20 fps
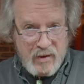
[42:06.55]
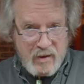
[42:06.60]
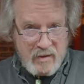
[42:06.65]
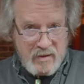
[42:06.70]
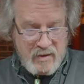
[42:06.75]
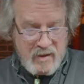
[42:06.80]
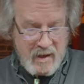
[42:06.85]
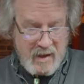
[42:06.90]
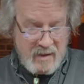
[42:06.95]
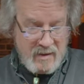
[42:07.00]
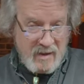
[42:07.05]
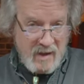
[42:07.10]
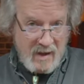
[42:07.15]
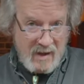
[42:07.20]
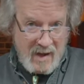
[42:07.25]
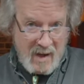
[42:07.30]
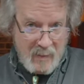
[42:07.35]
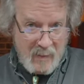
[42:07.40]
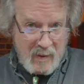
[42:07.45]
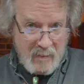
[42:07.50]
than, say, a
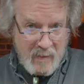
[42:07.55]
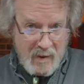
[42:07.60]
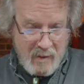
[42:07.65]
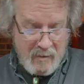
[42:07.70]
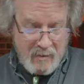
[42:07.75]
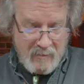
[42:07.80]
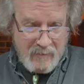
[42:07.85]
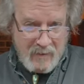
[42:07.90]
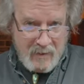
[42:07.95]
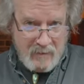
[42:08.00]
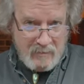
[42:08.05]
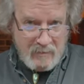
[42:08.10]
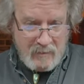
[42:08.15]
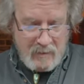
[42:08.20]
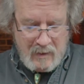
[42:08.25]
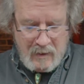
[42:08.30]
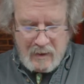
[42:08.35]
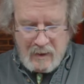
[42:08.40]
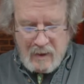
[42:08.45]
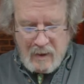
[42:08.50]
dynamic microphone.
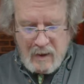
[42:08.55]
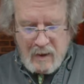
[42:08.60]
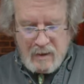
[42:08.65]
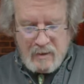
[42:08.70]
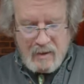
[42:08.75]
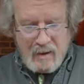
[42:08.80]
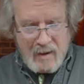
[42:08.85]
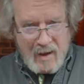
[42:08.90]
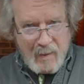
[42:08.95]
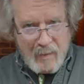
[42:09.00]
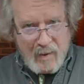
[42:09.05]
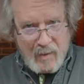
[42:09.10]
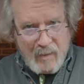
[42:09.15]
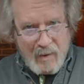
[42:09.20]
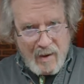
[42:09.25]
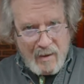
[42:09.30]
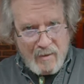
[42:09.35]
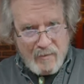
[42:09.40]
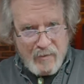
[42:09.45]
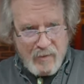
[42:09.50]
Dynamic
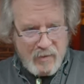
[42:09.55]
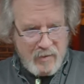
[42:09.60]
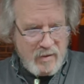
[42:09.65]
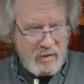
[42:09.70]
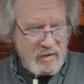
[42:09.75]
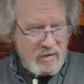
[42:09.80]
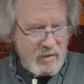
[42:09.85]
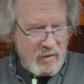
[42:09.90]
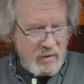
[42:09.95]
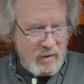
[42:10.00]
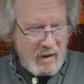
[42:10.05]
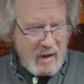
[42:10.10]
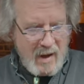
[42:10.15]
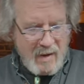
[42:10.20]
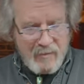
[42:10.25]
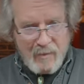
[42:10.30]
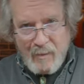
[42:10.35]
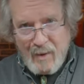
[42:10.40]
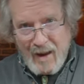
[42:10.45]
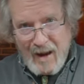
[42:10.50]
microphone is going to
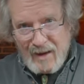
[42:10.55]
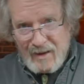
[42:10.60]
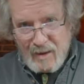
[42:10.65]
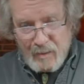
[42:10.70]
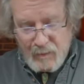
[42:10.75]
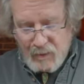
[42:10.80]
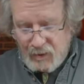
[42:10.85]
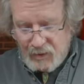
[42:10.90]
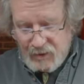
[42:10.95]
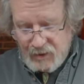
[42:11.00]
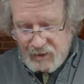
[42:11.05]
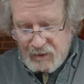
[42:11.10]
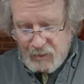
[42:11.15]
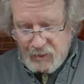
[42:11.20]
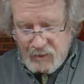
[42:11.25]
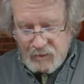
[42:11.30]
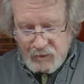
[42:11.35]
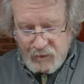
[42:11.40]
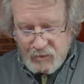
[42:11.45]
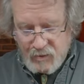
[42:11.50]
have a magnet built into
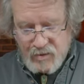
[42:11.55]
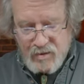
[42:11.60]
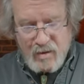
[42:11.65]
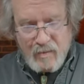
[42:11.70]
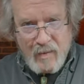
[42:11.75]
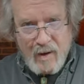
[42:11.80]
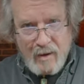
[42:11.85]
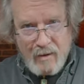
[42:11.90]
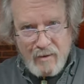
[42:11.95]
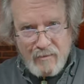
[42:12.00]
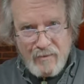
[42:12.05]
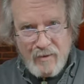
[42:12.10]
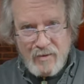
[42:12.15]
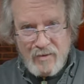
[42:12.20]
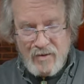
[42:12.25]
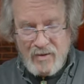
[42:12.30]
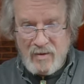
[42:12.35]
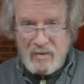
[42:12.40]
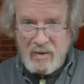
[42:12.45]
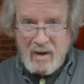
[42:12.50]
it. Crystal
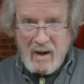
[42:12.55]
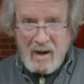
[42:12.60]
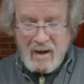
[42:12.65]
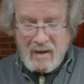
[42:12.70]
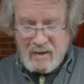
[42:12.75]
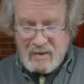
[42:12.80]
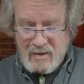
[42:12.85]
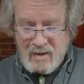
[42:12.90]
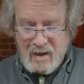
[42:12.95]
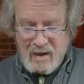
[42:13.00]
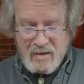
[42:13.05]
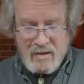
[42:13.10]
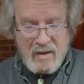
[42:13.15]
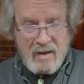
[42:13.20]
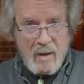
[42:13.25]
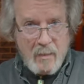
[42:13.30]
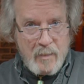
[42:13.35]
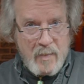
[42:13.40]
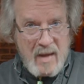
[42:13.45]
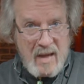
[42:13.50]
microphones do not. It's actually
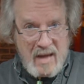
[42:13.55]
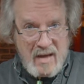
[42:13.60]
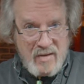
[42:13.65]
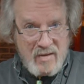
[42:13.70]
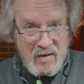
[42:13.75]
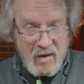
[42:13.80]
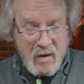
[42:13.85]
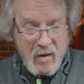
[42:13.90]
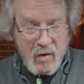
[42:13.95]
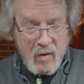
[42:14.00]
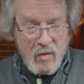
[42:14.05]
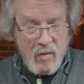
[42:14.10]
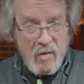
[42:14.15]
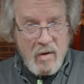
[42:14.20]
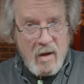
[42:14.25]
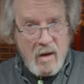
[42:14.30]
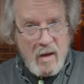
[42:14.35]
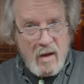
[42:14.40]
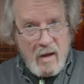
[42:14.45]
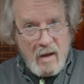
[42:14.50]
a piezo
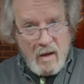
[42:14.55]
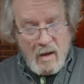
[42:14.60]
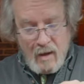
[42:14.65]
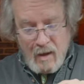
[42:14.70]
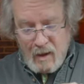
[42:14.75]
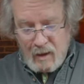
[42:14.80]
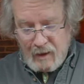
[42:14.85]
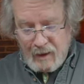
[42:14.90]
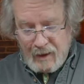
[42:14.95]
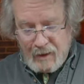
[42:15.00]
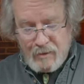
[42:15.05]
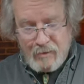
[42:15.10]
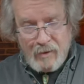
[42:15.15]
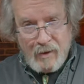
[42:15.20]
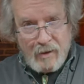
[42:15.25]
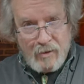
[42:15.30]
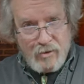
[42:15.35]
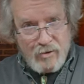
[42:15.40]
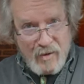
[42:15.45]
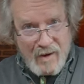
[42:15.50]

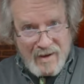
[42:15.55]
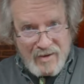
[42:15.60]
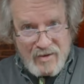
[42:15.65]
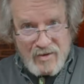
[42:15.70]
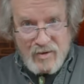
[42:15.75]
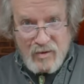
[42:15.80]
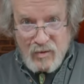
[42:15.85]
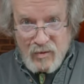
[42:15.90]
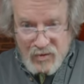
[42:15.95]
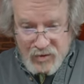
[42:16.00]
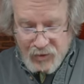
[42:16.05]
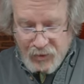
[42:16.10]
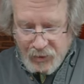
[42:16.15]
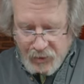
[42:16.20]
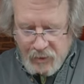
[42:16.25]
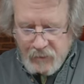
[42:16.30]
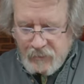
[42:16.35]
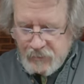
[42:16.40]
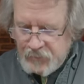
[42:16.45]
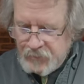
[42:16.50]
electric transducer,
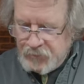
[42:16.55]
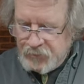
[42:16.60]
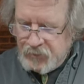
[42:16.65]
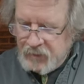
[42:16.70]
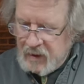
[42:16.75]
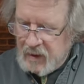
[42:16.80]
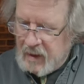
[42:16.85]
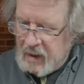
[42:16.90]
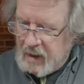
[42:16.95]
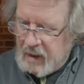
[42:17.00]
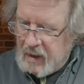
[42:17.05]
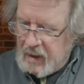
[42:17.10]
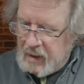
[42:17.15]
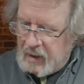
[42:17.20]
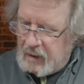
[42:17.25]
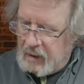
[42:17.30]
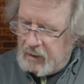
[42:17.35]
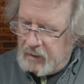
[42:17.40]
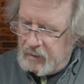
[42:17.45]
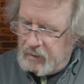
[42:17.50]

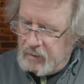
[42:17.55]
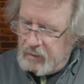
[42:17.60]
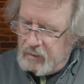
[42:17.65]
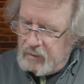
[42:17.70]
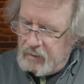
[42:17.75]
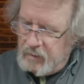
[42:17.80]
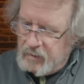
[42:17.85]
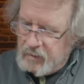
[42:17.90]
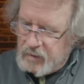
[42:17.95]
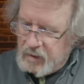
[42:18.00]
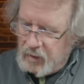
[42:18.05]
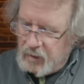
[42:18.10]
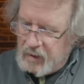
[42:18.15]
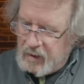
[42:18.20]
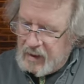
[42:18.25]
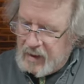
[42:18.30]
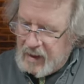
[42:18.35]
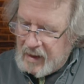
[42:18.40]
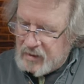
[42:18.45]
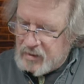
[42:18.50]
and so
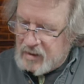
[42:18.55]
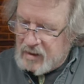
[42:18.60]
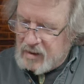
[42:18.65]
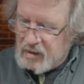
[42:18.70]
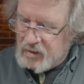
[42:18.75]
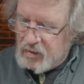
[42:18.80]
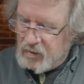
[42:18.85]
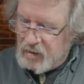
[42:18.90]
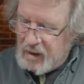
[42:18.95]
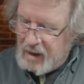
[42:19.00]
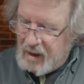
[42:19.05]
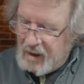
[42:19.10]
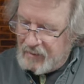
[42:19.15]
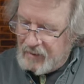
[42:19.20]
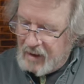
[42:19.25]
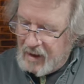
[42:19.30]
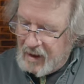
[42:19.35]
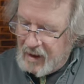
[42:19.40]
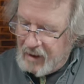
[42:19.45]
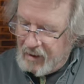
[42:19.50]
it actually is going to have a
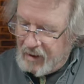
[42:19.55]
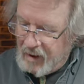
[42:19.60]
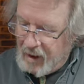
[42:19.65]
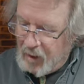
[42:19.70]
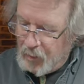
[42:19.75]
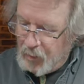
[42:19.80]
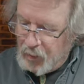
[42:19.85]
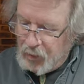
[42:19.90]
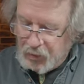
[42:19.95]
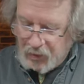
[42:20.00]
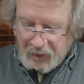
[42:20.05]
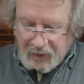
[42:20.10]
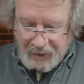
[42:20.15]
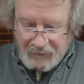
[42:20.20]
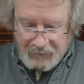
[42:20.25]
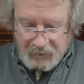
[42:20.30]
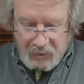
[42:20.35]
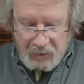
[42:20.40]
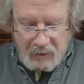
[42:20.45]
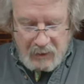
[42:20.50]
higher output
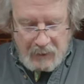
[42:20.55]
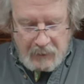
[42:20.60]
level.